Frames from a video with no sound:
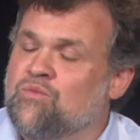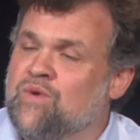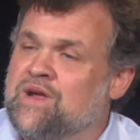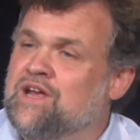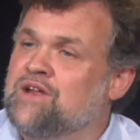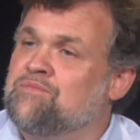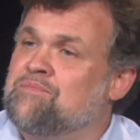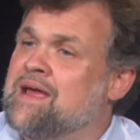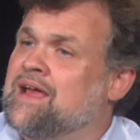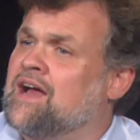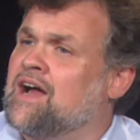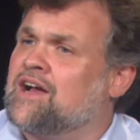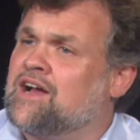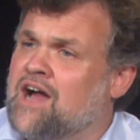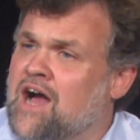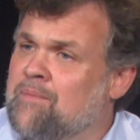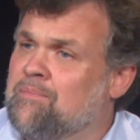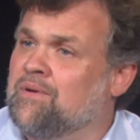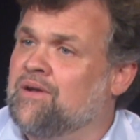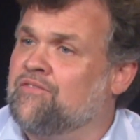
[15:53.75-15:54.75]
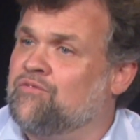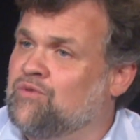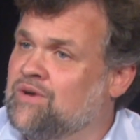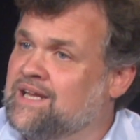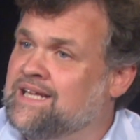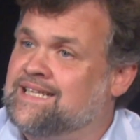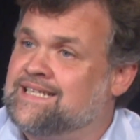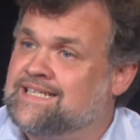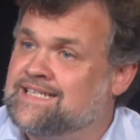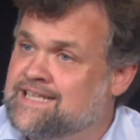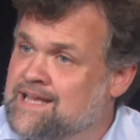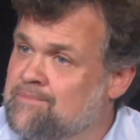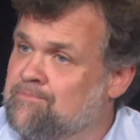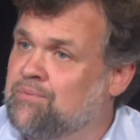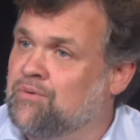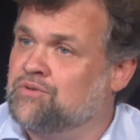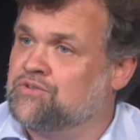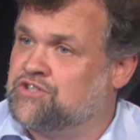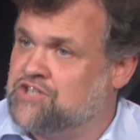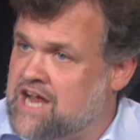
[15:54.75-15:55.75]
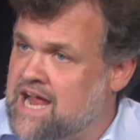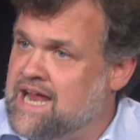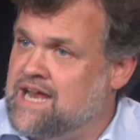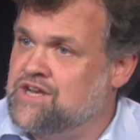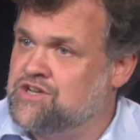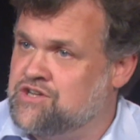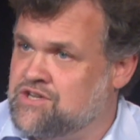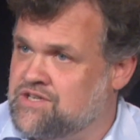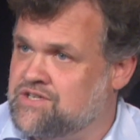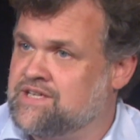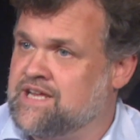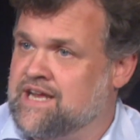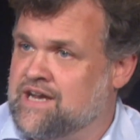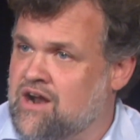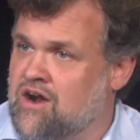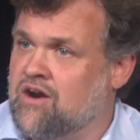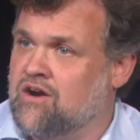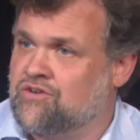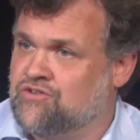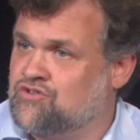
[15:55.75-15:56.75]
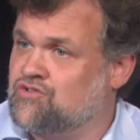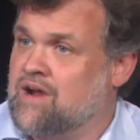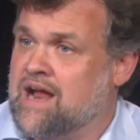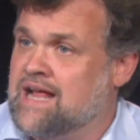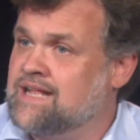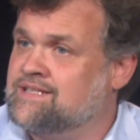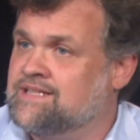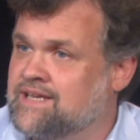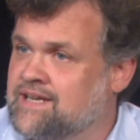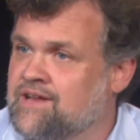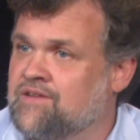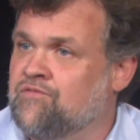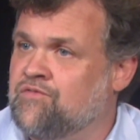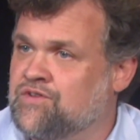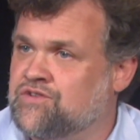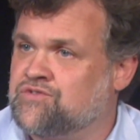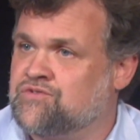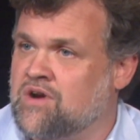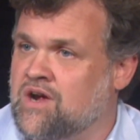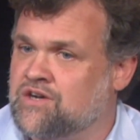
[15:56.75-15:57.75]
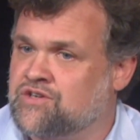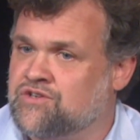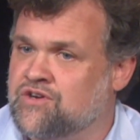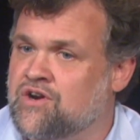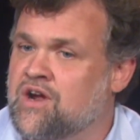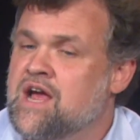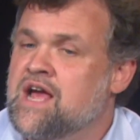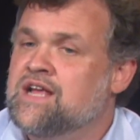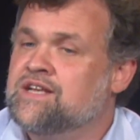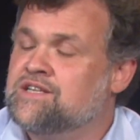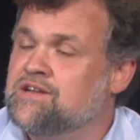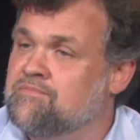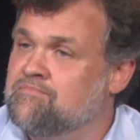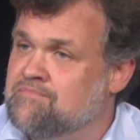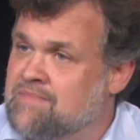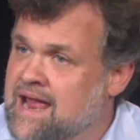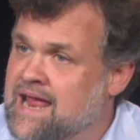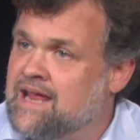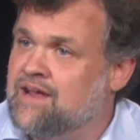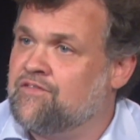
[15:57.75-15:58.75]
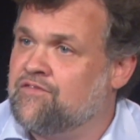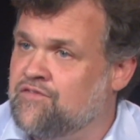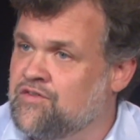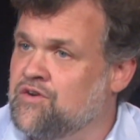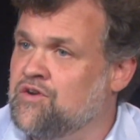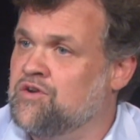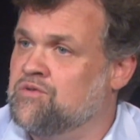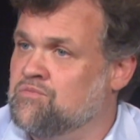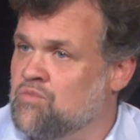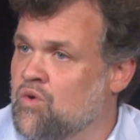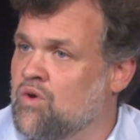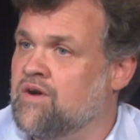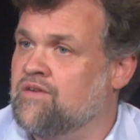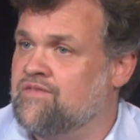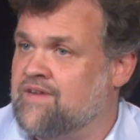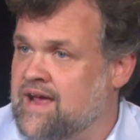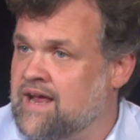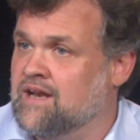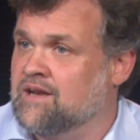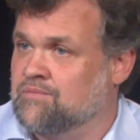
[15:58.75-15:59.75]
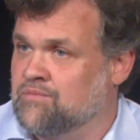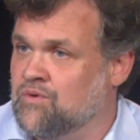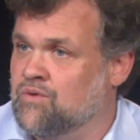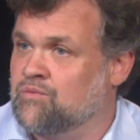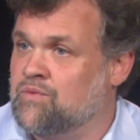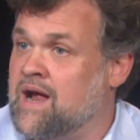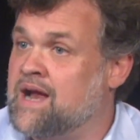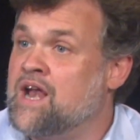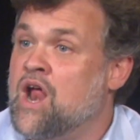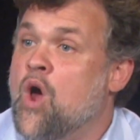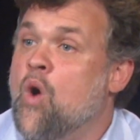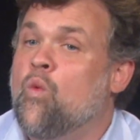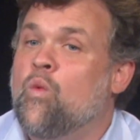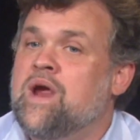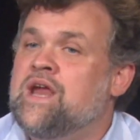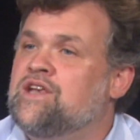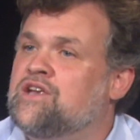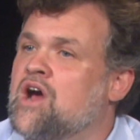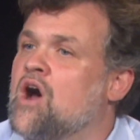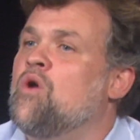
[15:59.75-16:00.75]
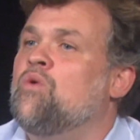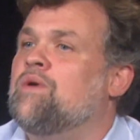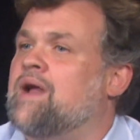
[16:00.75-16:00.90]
we could make a couple of really simple changes in our transit infrastructure to make food more available, right? Yeah. We don't,